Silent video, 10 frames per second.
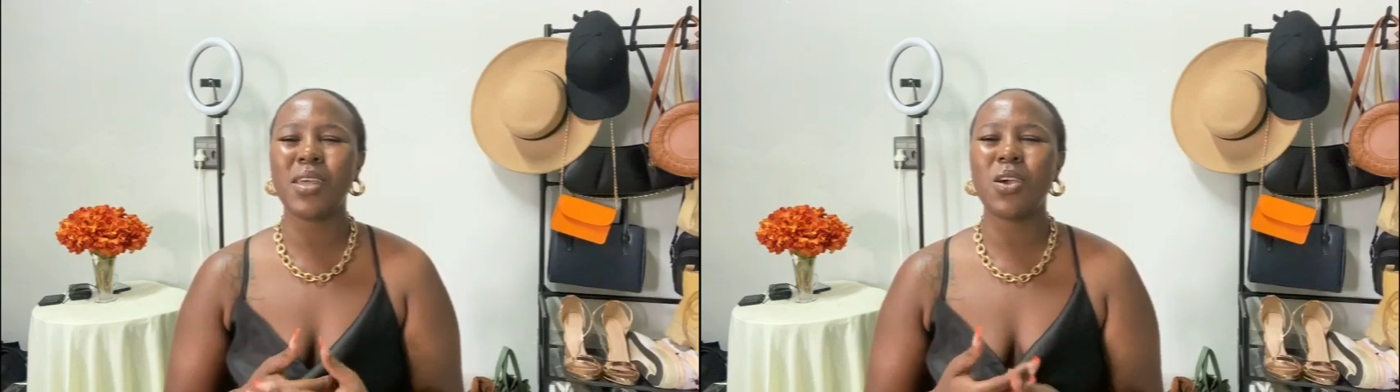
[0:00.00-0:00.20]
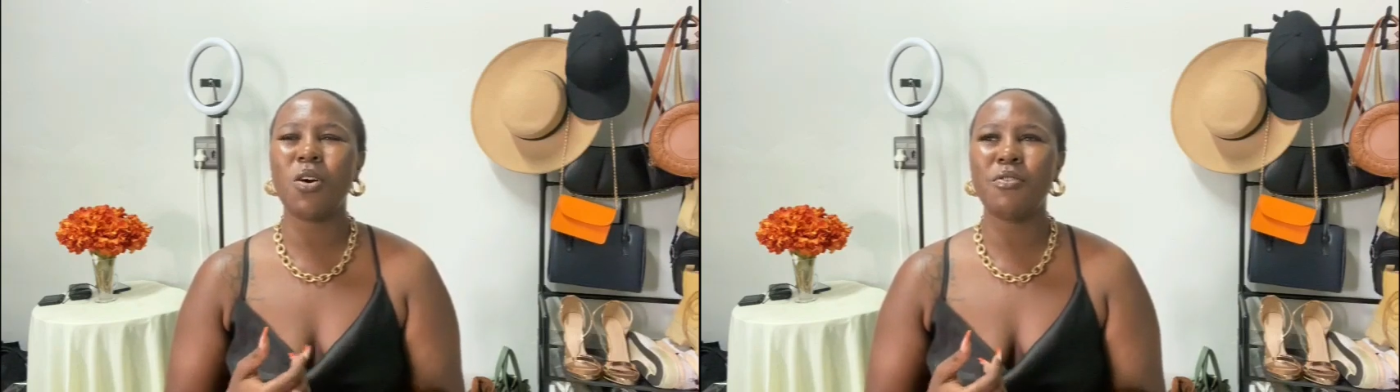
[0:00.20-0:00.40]

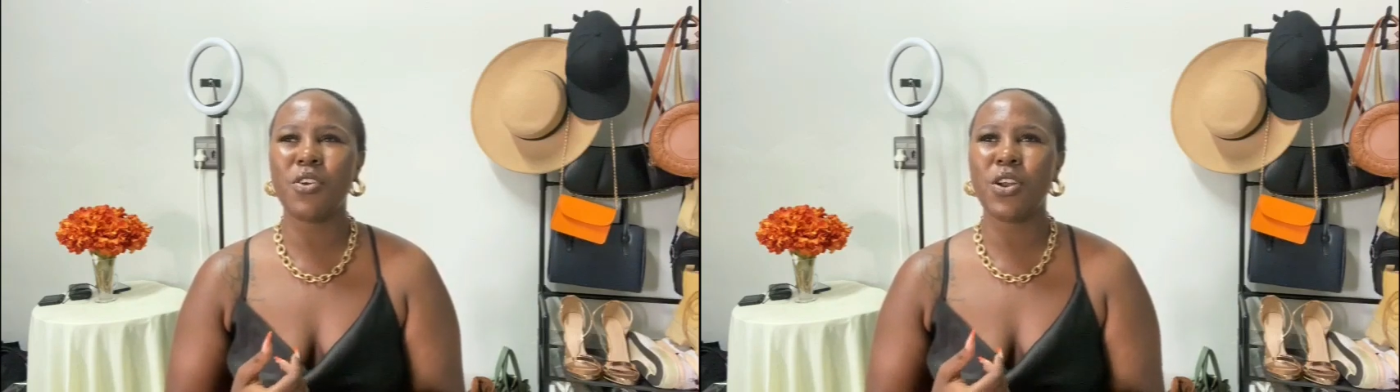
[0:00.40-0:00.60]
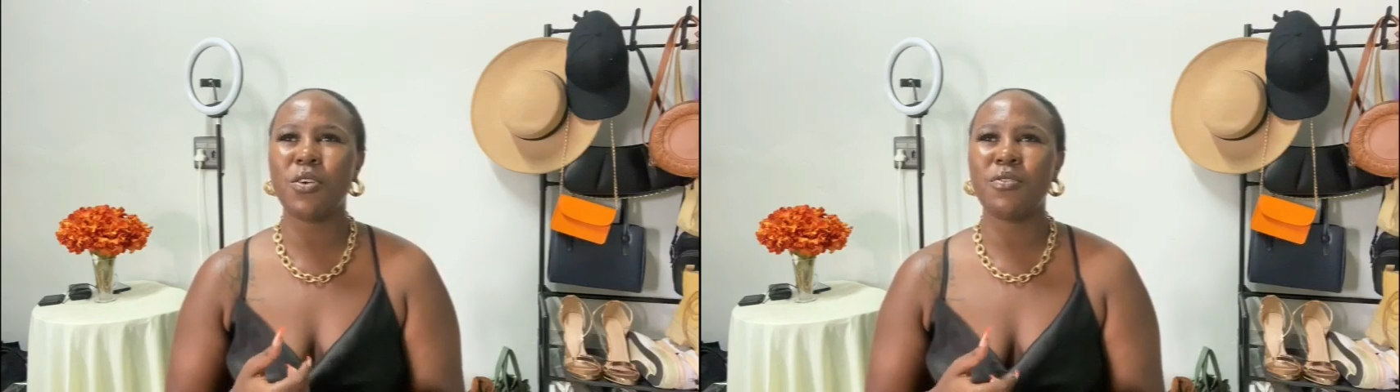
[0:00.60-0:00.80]
thing
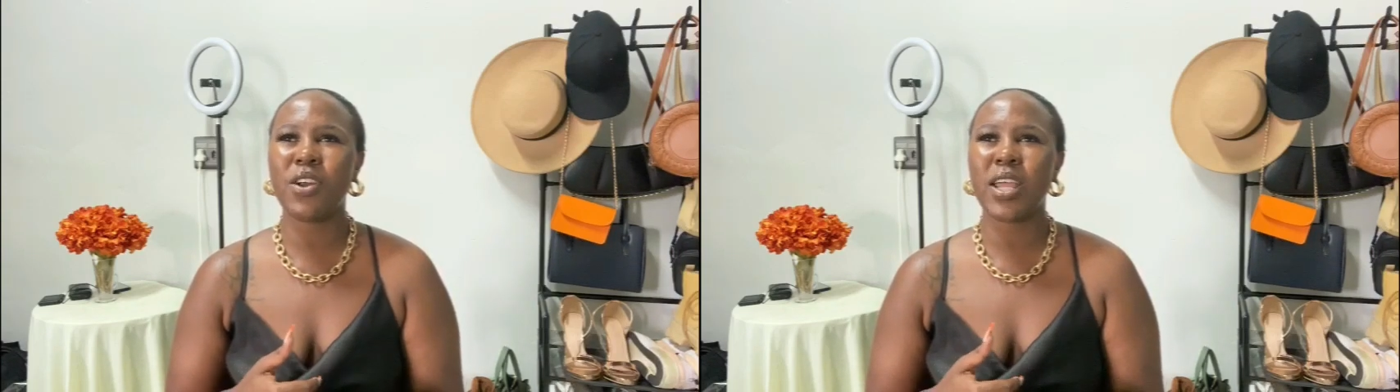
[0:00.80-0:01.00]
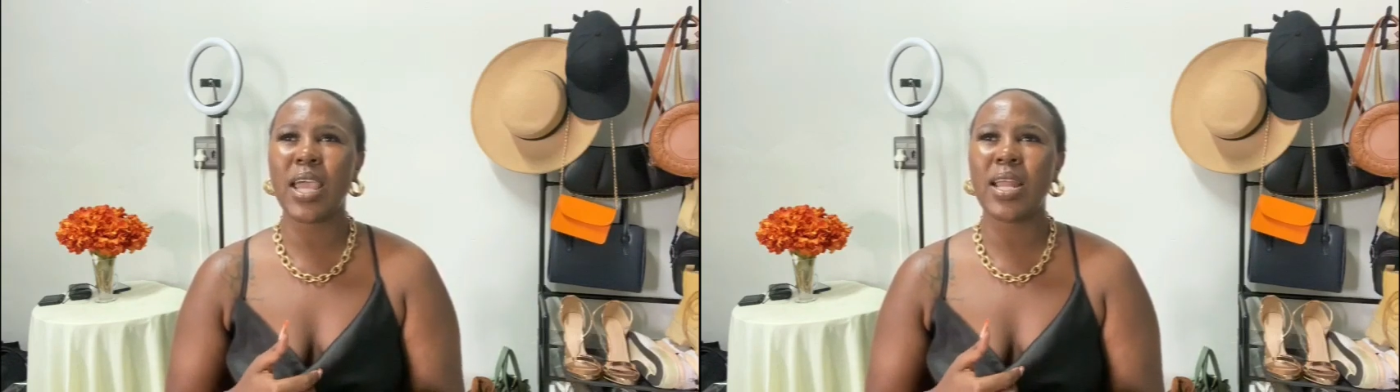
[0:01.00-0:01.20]
over and over
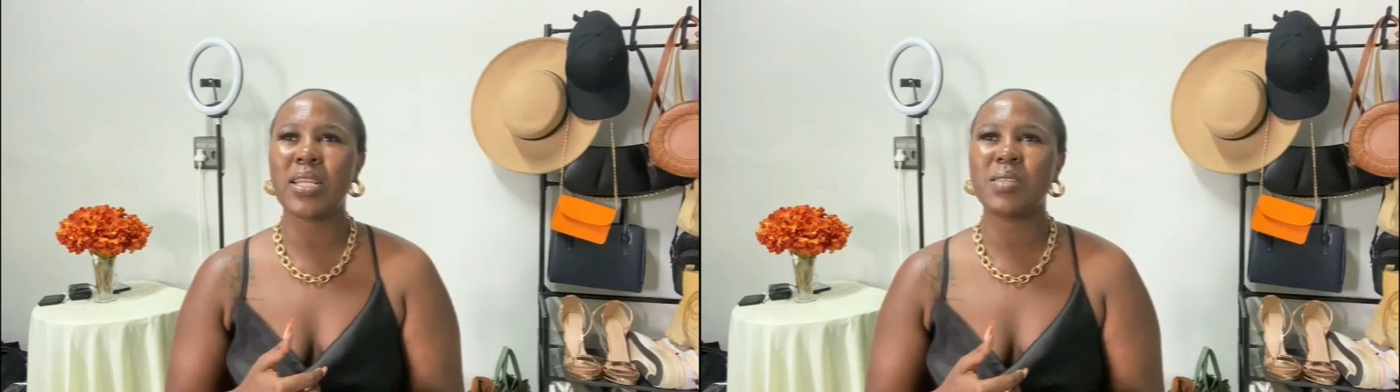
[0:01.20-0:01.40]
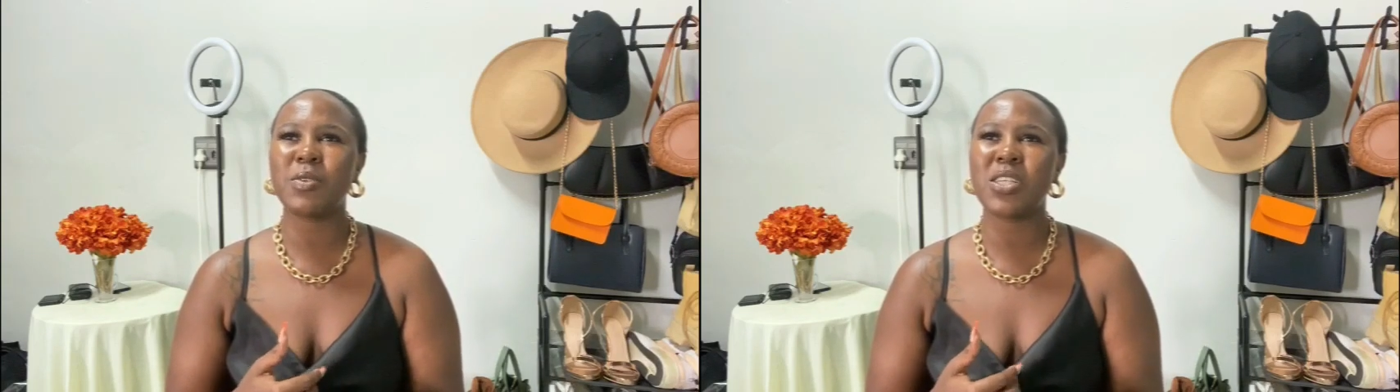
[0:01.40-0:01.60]
again,
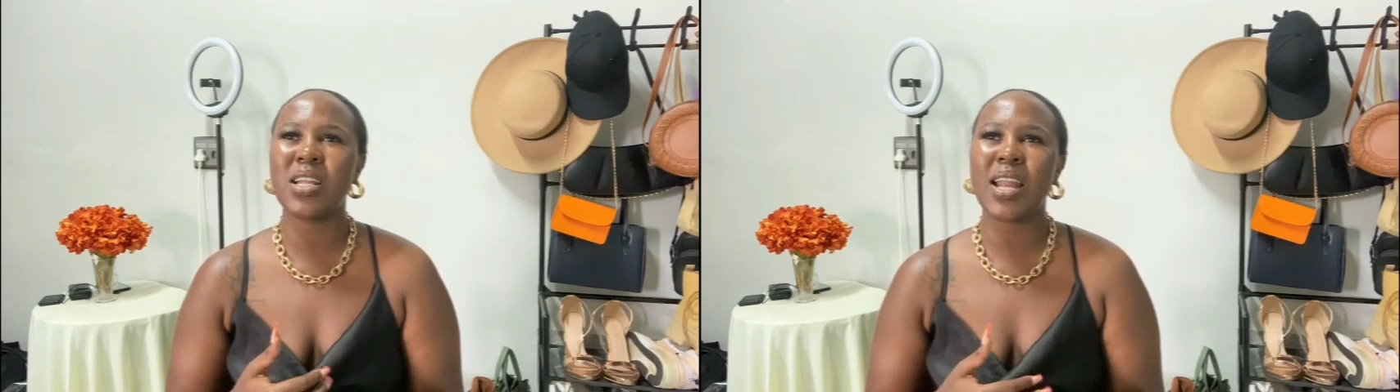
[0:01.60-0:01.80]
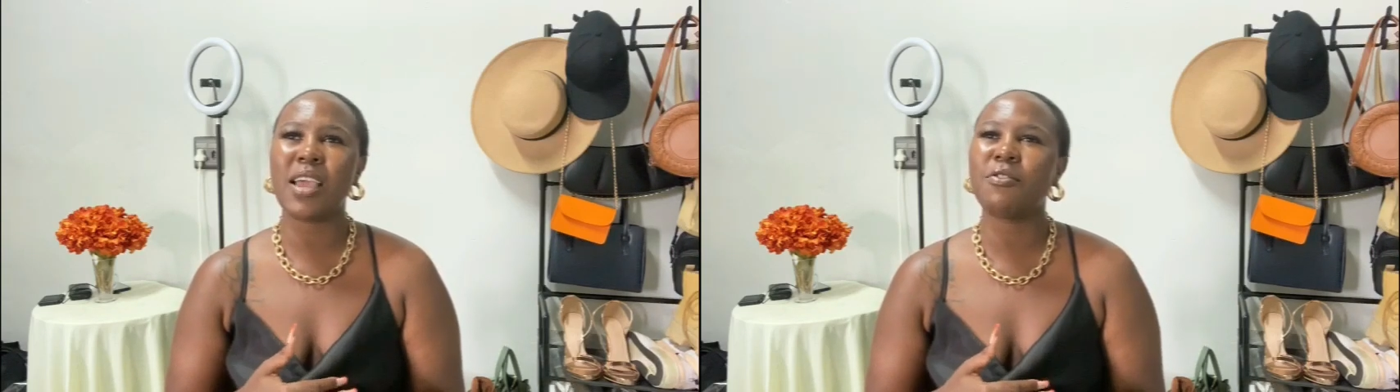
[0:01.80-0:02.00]

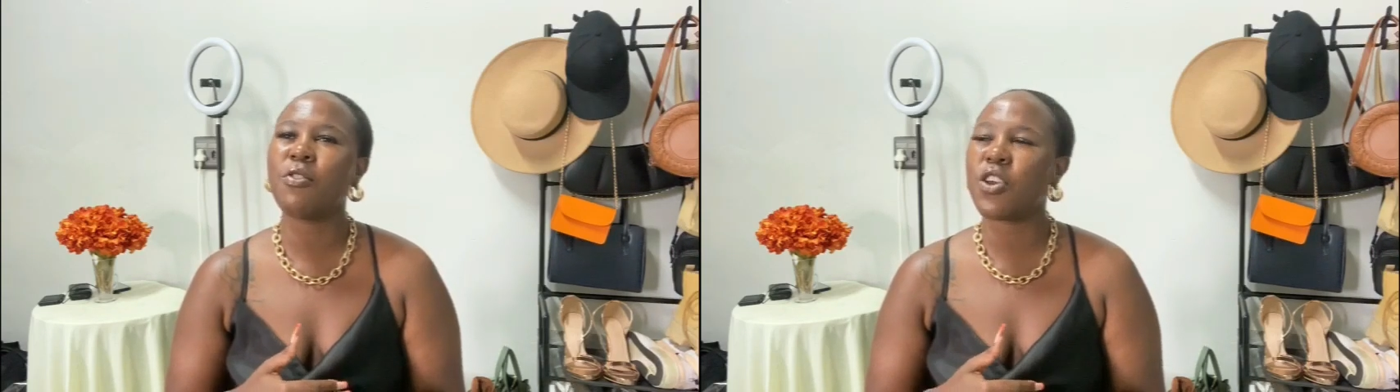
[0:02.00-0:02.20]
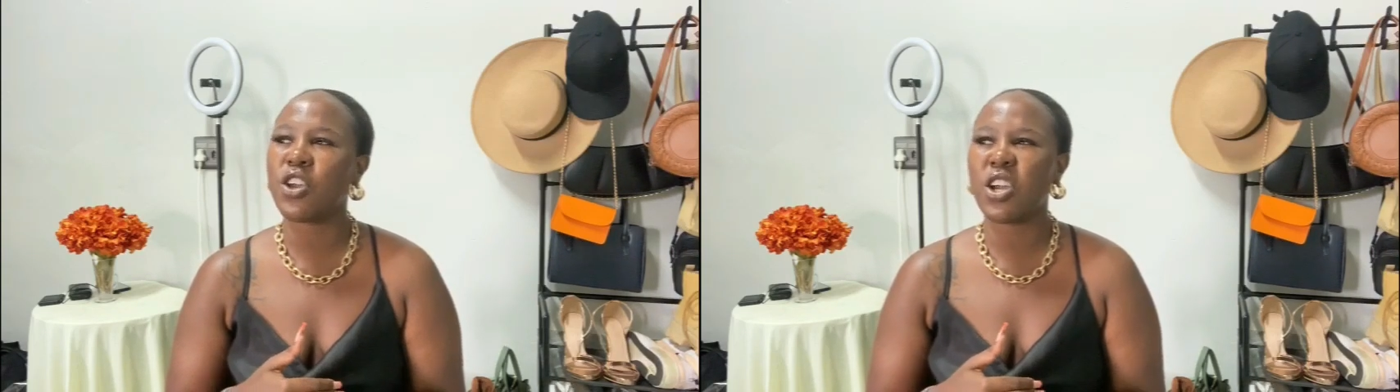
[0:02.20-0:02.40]
especially like
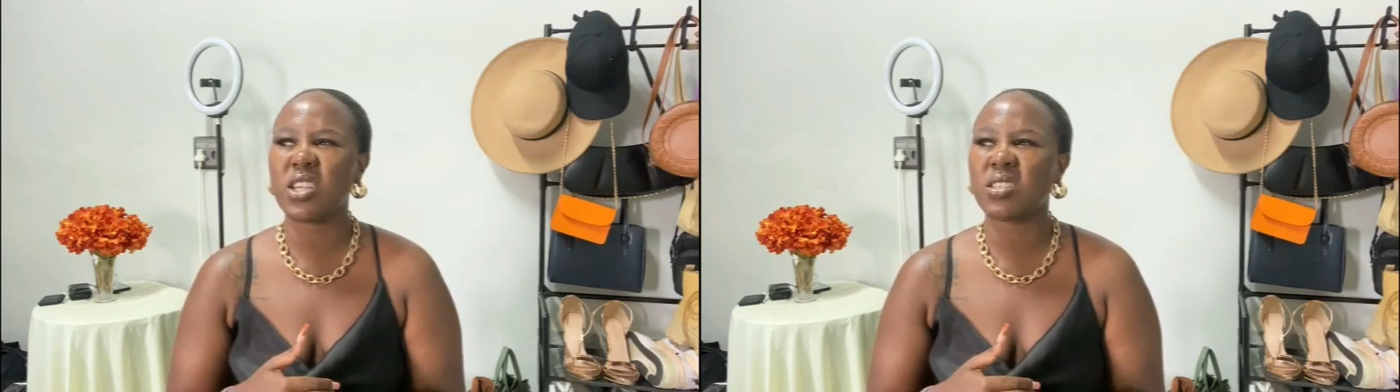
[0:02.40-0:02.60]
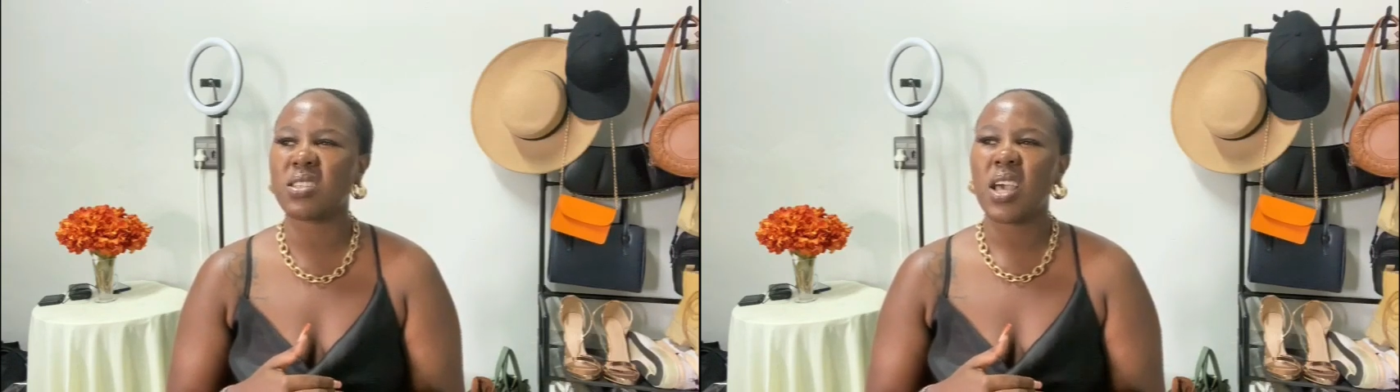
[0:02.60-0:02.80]
for
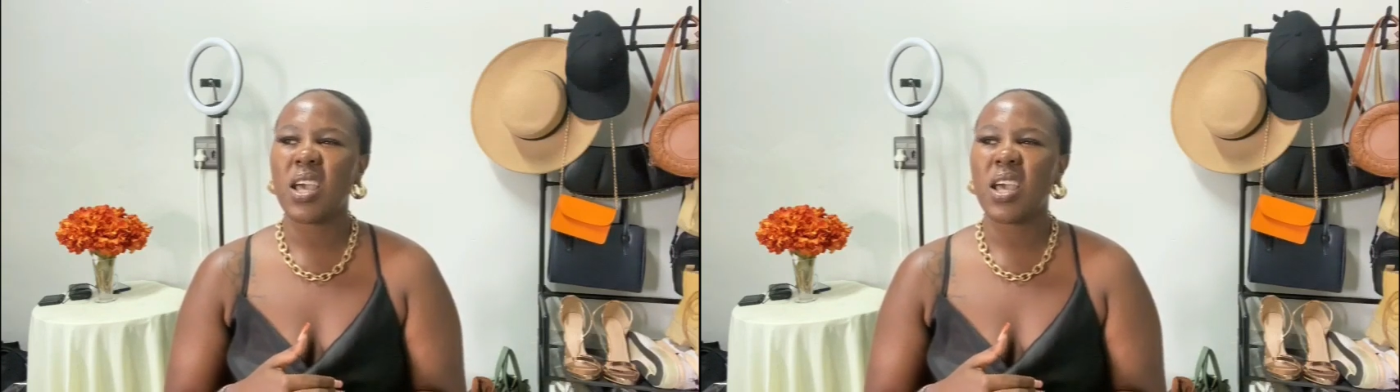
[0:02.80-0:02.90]
years,